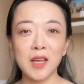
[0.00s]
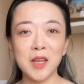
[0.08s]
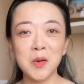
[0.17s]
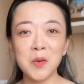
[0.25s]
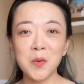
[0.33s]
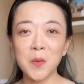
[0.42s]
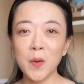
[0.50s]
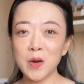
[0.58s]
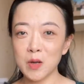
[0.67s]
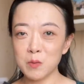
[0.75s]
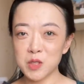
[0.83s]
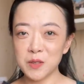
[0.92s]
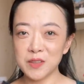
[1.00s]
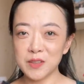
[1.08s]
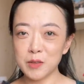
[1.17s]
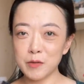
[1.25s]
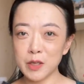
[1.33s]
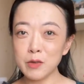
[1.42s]
Hello, welcome to
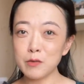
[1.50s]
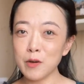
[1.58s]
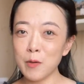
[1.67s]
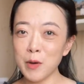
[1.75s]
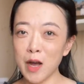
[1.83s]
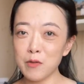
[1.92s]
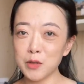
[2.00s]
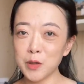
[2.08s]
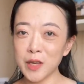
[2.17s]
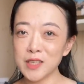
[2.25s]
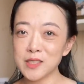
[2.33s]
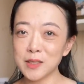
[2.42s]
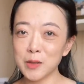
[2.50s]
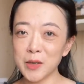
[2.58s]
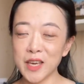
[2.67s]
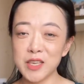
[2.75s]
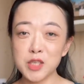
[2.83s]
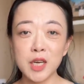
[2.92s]
another video from AvenueX
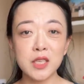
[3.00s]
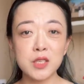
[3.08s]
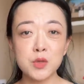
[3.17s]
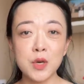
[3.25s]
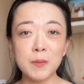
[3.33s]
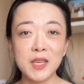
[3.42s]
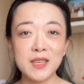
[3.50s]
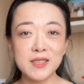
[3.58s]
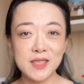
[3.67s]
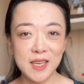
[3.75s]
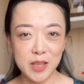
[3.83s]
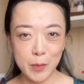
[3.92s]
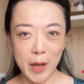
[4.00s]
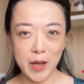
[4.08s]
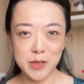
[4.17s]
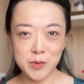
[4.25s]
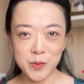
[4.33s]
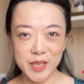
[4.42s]
looking at Chinese dramaland in the
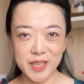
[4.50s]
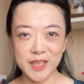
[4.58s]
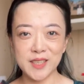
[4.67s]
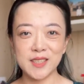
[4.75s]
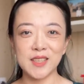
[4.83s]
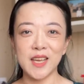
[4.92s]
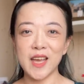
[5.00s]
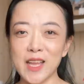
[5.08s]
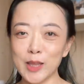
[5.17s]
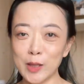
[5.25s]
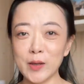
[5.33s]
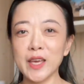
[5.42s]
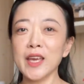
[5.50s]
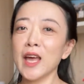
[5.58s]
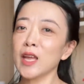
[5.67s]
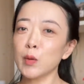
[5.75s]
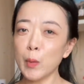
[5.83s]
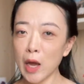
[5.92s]
past week. Looking
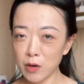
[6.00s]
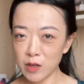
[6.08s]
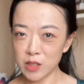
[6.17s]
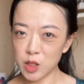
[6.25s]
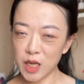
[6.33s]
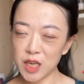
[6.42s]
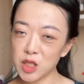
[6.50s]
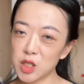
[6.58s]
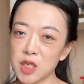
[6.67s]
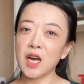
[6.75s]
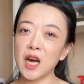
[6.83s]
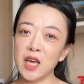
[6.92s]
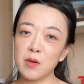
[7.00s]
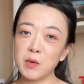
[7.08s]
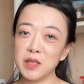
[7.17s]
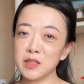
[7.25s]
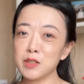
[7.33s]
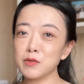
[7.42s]
at the background change, I am
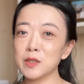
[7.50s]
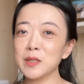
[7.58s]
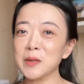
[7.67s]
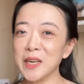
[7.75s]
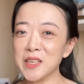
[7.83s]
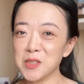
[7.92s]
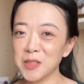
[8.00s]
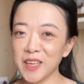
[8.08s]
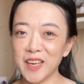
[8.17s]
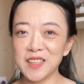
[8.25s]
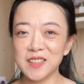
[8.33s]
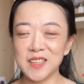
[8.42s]
in a different location again,